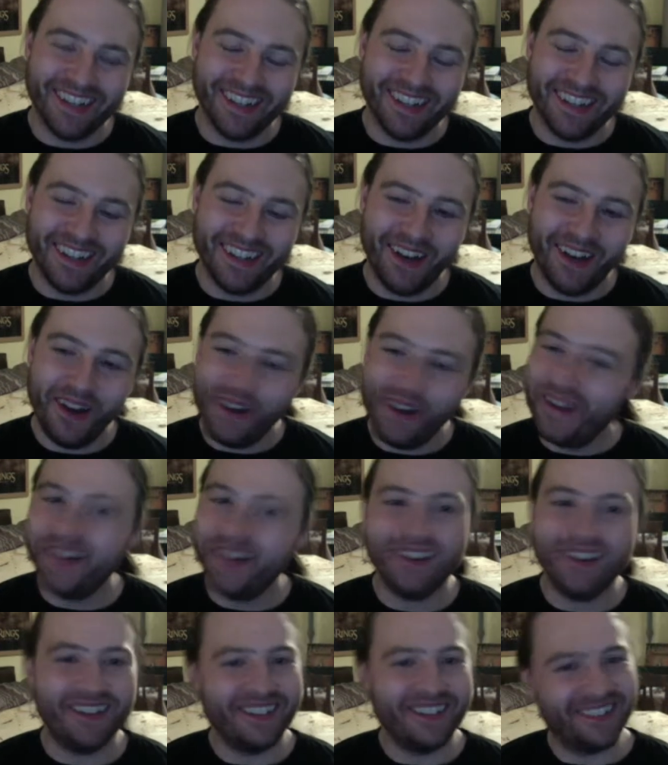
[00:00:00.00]

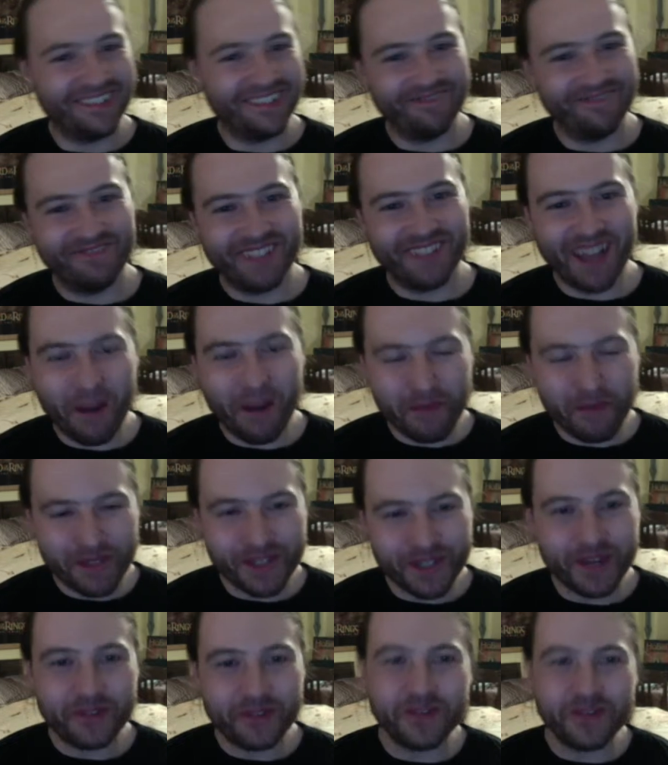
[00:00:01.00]
Oh, that would be
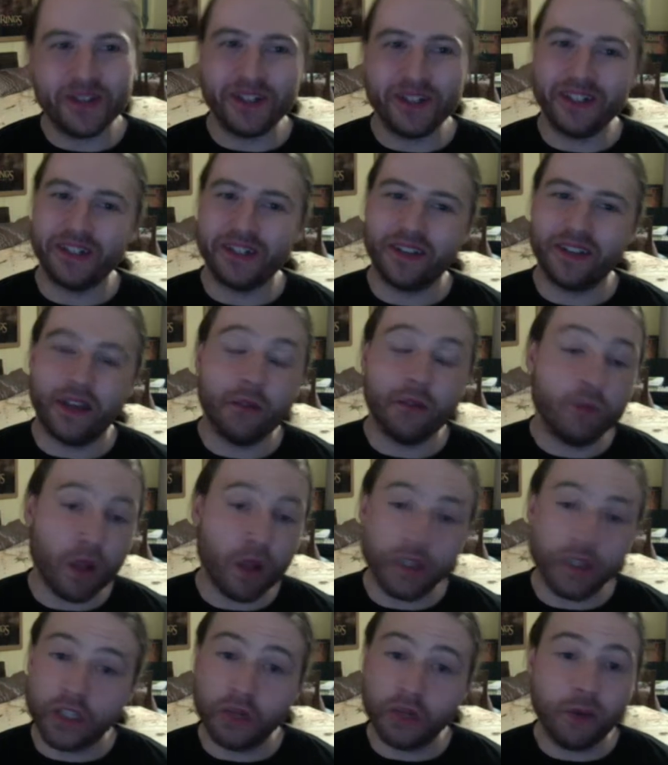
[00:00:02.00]
so good.
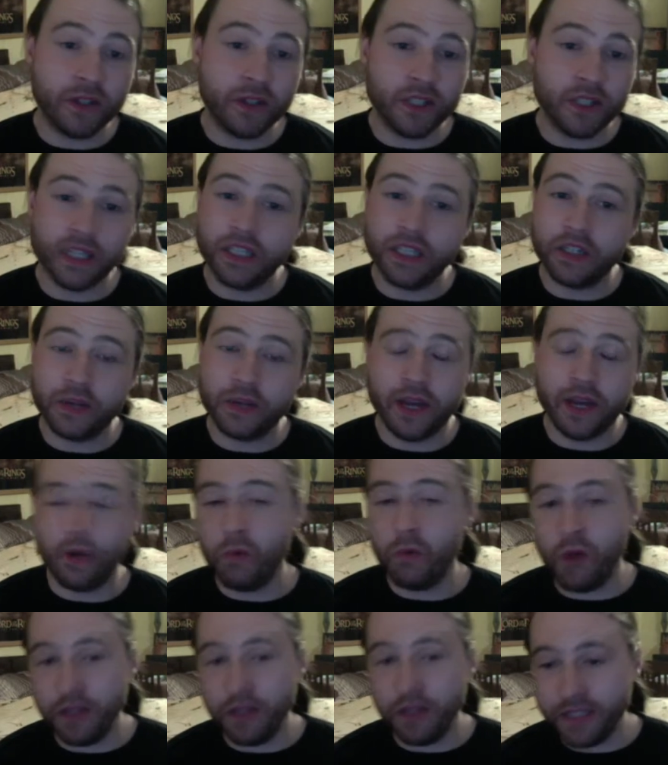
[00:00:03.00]
And someone's going to do it.
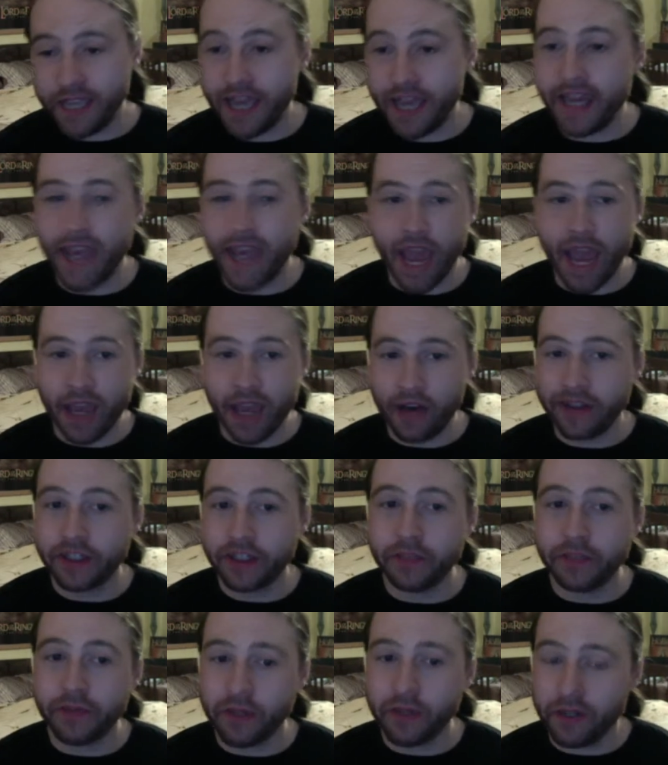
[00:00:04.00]
One day, AI is going
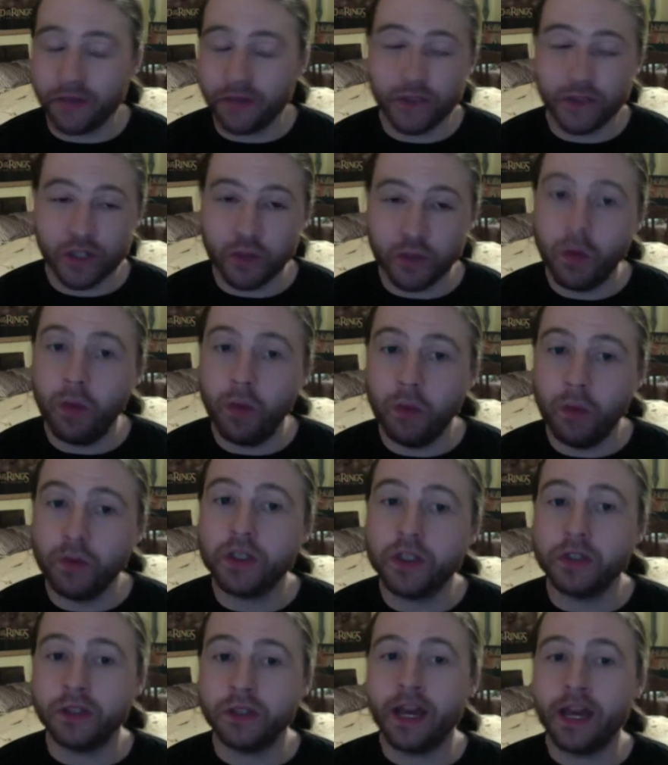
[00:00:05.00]
to be good enough. Someone will
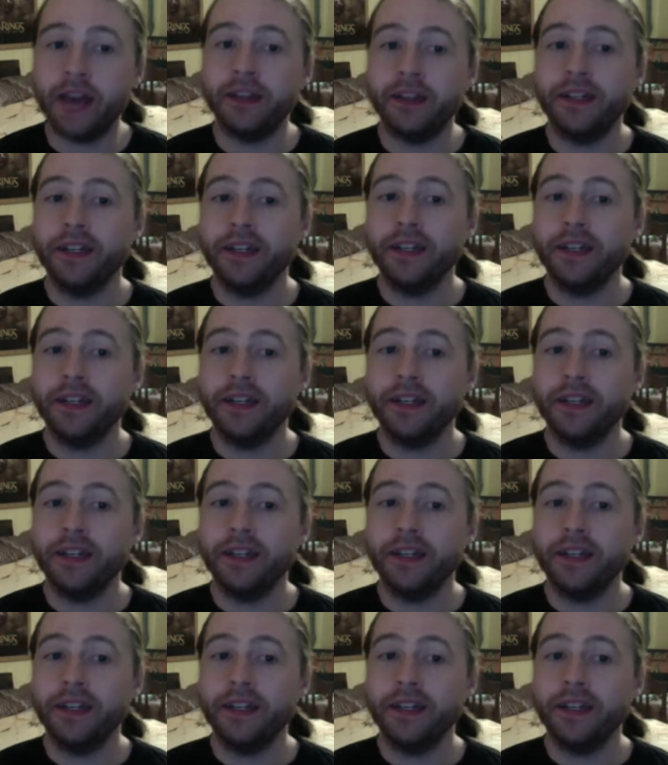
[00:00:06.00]
do that.